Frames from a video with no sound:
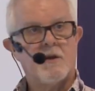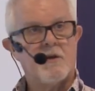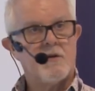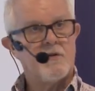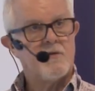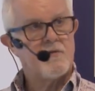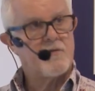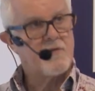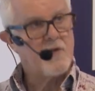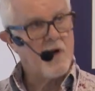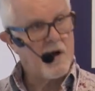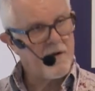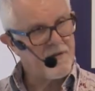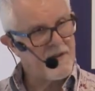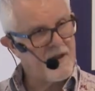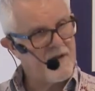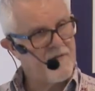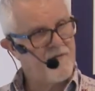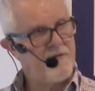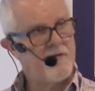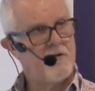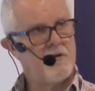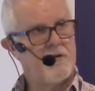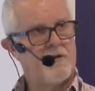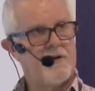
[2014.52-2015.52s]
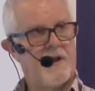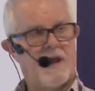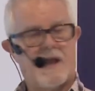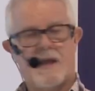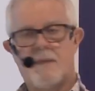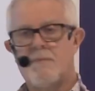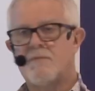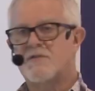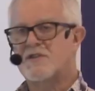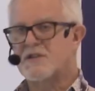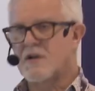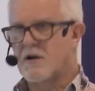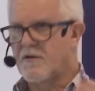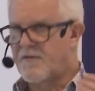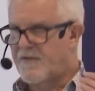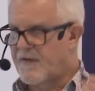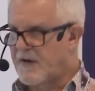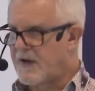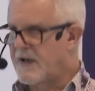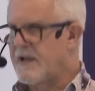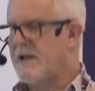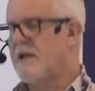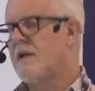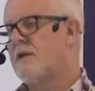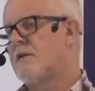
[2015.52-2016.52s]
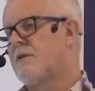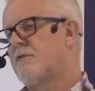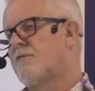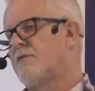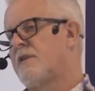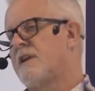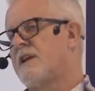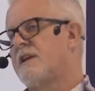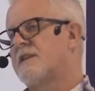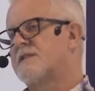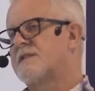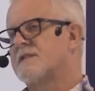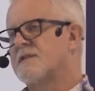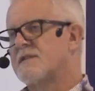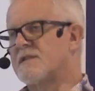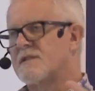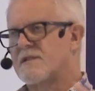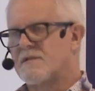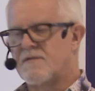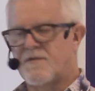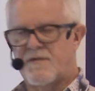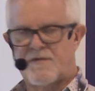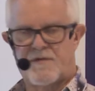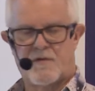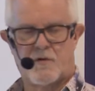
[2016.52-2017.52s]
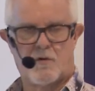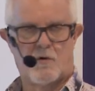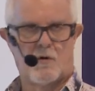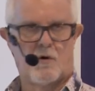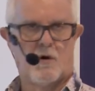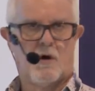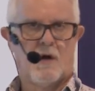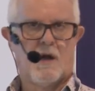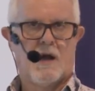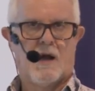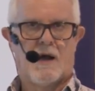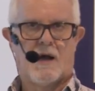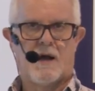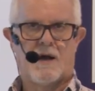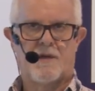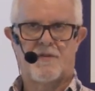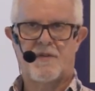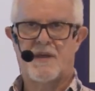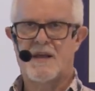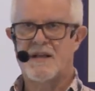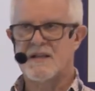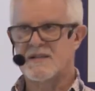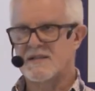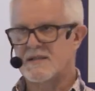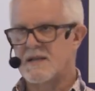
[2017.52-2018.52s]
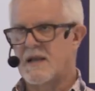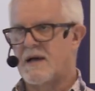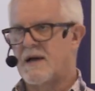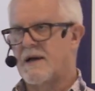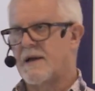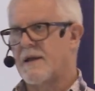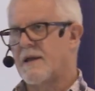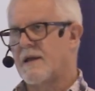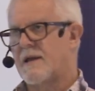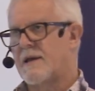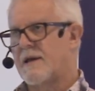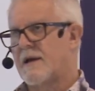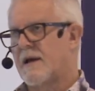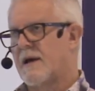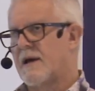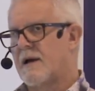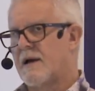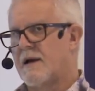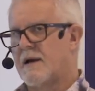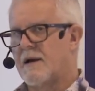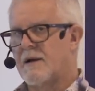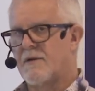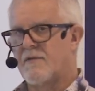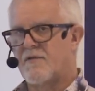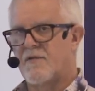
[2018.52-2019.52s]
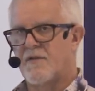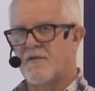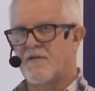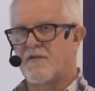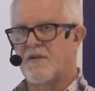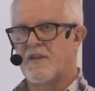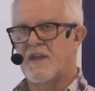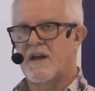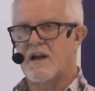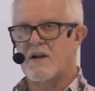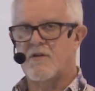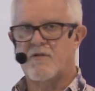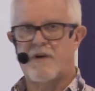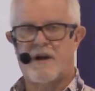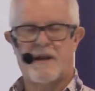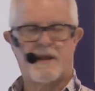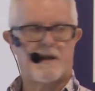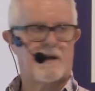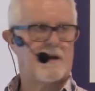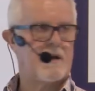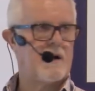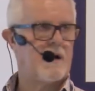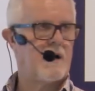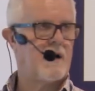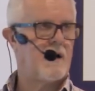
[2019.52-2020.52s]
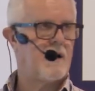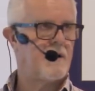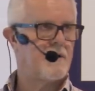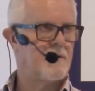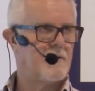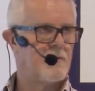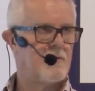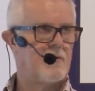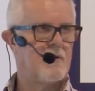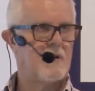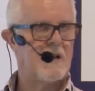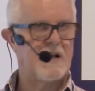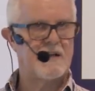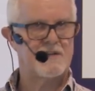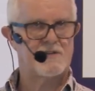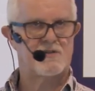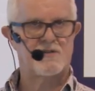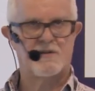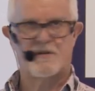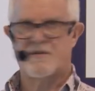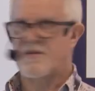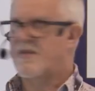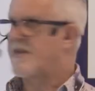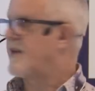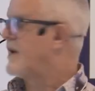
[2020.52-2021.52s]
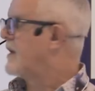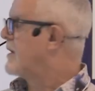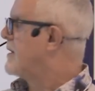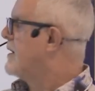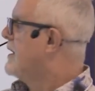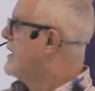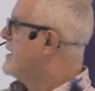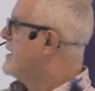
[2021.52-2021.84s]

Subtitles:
You've got their full name, so for legal reasons and for things like for their credit card and all that sort of thing,